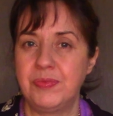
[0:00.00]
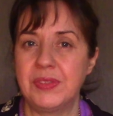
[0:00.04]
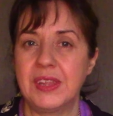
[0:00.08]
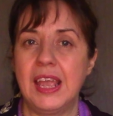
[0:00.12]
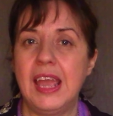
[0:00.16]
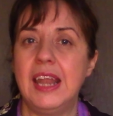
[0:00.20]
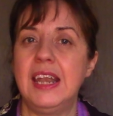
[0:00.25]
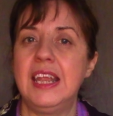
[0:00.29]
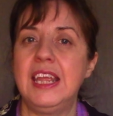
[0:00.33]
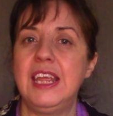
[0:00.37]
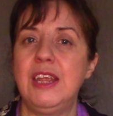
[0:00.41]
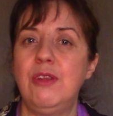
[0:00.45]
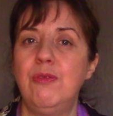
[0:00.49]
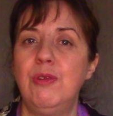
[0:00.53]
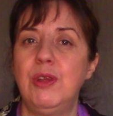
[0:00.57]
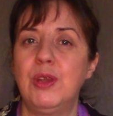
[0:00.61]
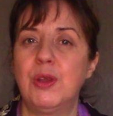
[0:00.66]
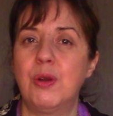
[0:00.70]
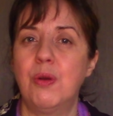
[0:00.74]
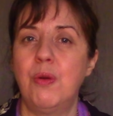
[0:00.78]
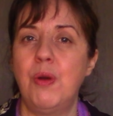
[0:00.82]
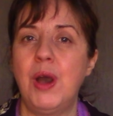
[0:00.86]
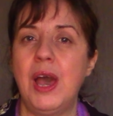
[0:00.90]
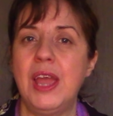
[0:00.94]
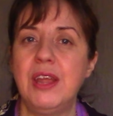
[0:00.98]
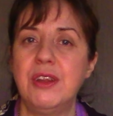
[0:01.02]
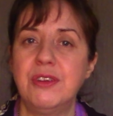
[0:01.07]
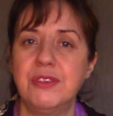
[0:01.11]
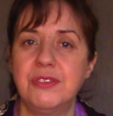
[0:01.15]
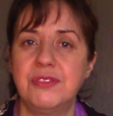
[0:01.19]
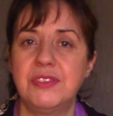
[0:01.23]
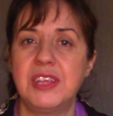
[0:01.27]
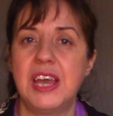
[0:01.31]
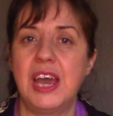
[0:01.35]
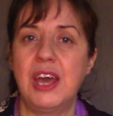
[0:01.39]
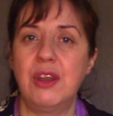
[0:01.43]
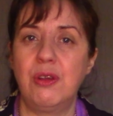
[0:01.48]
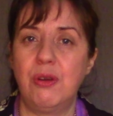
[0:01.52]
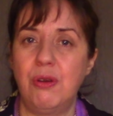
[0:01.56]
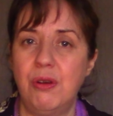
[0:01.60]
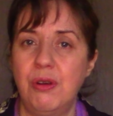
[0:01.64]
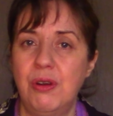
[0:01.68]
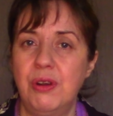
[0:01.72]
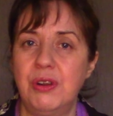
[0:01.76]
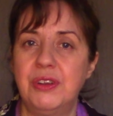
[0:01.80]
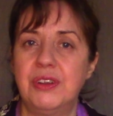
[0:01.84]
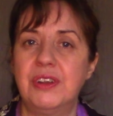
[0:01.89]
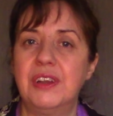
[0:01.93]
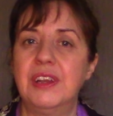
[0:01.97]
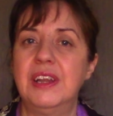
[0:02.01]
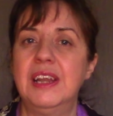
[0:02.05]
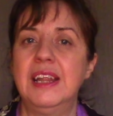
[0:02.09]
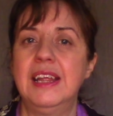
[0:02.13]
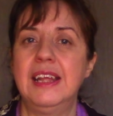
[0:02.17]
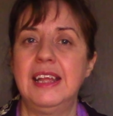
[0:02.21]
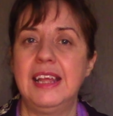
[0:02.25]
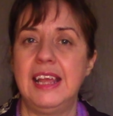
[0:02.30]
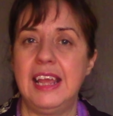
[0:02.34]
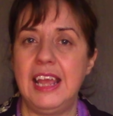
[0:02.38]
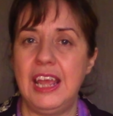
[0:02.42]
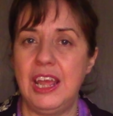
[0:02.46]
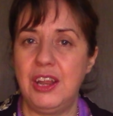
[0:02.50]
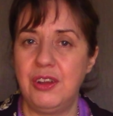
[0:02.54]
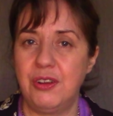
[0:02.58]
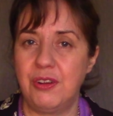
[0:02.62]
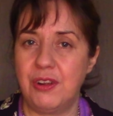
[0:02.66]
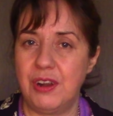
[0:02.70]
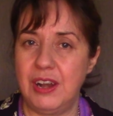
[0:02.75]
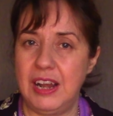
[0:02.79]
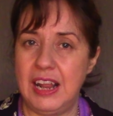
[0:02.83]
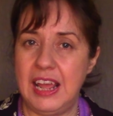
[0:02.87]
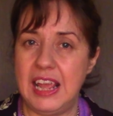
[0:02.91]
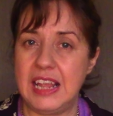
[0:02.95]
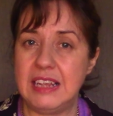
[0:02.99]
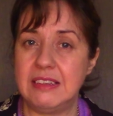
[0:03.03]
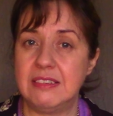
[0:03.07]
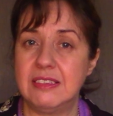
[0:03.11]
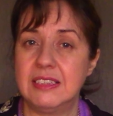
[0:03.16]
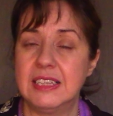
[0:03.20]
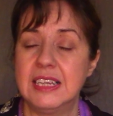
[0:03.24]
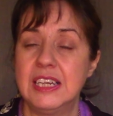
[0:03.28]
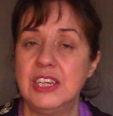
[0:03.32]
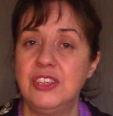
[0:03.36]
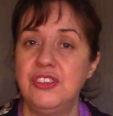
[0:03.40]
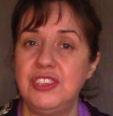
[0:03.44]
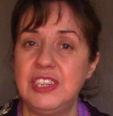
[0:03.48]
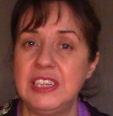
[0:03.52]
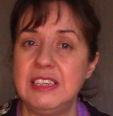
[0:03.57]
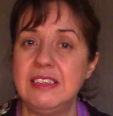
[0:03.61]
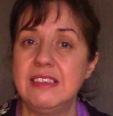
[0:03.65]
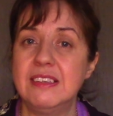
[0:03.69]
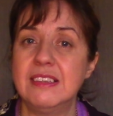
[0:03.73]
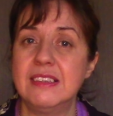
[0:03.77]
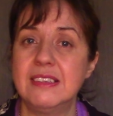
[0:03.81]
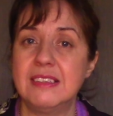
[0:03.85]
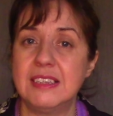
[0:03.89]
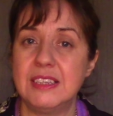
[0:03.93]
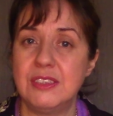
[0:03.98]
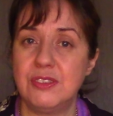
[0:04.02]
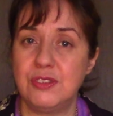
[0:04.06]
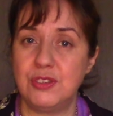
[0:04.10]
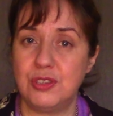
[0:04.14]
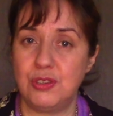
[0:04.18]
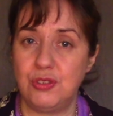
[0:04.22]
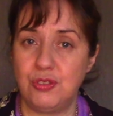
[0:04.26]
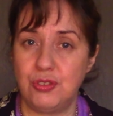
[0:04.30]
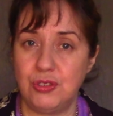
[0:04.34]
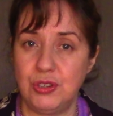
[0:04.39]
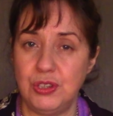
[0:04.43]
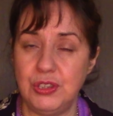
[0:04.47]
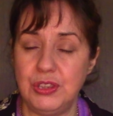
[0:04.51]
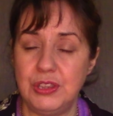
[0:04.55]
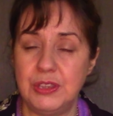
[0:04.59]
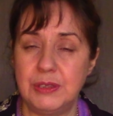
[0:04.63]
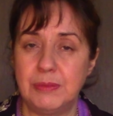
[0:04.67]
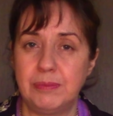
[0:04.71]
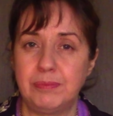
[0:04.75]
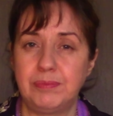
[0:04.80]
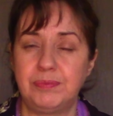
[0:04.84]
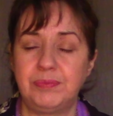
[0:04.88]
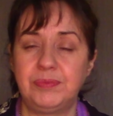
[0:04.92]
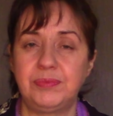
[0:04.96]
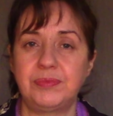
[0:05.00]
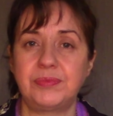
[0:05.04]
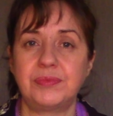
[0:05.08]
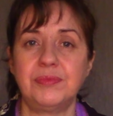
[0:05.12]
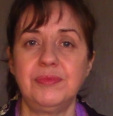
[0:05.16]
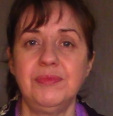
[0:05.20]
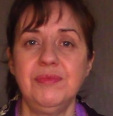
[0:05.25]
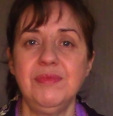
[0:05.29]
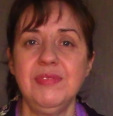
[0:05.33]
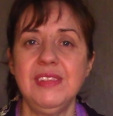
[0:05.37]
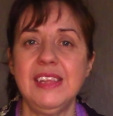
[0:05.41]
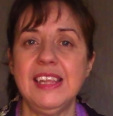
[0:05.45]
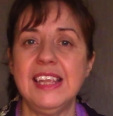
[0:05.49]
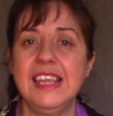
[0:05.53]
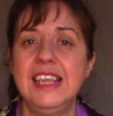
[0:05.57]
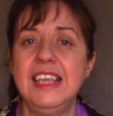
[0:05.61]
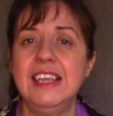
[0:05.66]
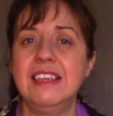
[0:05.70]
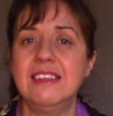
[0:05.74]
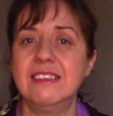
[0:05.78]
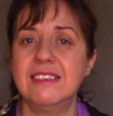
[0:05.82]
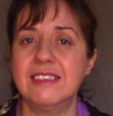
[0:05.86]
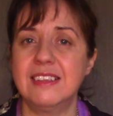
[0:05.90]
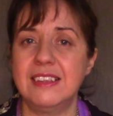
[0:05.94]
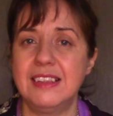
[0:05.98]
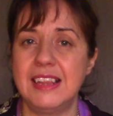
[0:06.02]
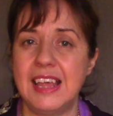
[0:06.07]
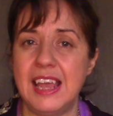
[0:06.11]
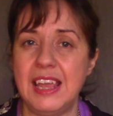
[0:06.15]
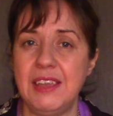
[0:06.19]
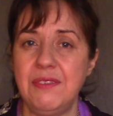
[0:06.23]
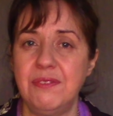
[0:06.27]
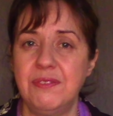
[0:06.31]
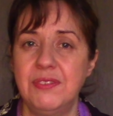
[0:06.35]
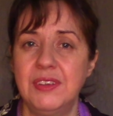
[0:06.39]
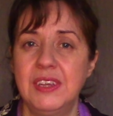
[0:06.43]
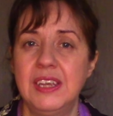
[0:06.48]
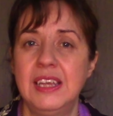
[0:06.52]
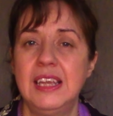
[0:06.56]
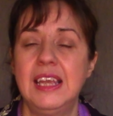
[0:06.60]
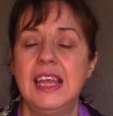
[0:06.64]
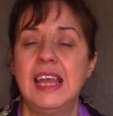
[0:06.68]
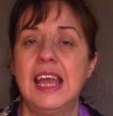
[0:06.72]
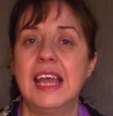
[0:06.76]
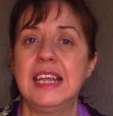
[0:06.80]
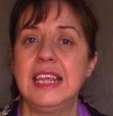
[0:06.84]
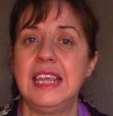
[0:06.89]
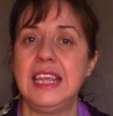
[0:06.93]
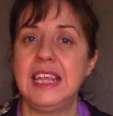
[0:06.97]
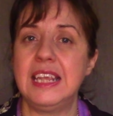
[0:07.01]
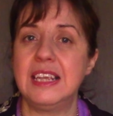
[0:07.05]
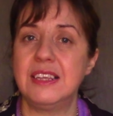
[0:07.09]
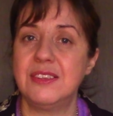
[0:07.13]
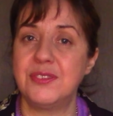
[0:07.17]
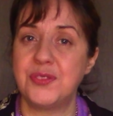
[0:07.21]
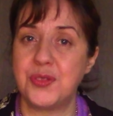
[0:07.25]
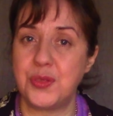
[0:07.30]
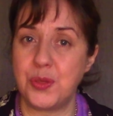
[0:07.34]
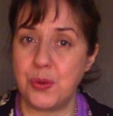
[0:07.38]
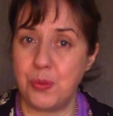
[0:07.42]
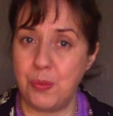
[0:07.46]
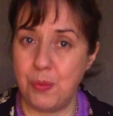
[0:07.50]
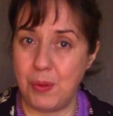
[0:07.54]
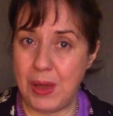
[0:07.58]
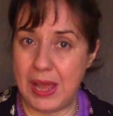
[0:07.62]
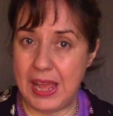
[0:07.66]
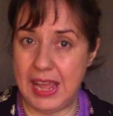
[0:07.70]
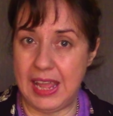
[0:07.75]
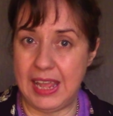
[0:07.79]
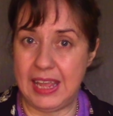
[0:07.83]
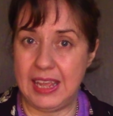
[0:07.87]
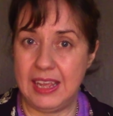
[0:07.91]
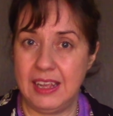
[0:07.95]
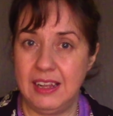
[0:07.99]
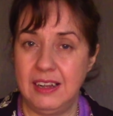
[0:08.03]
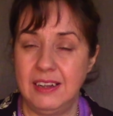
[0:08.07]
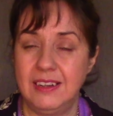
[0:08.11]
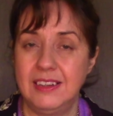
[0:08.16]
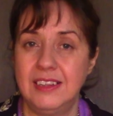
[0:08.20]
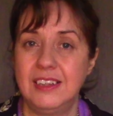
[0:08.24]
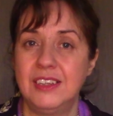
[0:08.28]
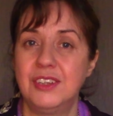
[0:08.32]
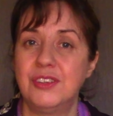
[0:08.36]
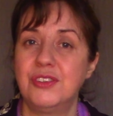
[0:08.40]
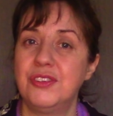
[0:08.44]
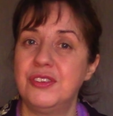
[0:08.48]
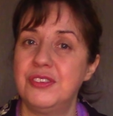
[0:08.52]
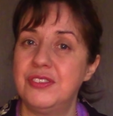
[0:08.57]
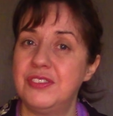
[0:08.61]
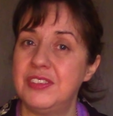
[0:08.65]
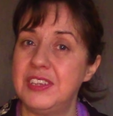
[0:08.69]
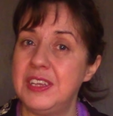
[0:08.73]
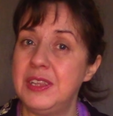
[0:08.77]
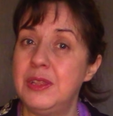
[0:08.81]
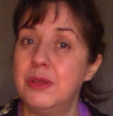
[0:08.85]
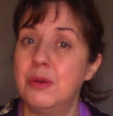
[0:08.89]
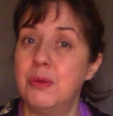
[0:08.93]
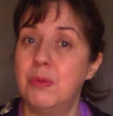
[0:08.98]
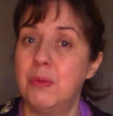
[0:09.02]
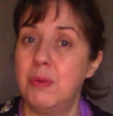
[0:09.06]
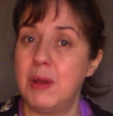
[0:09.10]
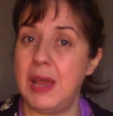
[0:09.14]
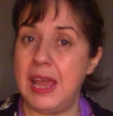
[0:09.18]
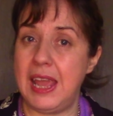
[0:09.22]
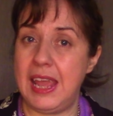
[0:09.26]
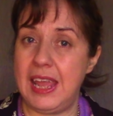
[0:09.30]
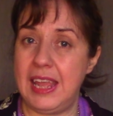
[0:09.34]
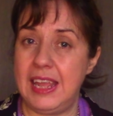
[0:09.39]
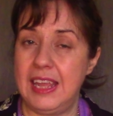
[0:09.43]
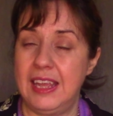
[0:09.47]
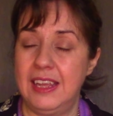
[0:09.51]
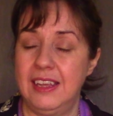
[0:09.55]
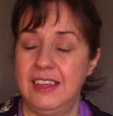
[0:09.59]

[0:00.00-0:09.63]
and He requires that order in our lives. Jesus is the truth, He is the life, and He is the way. You see, the way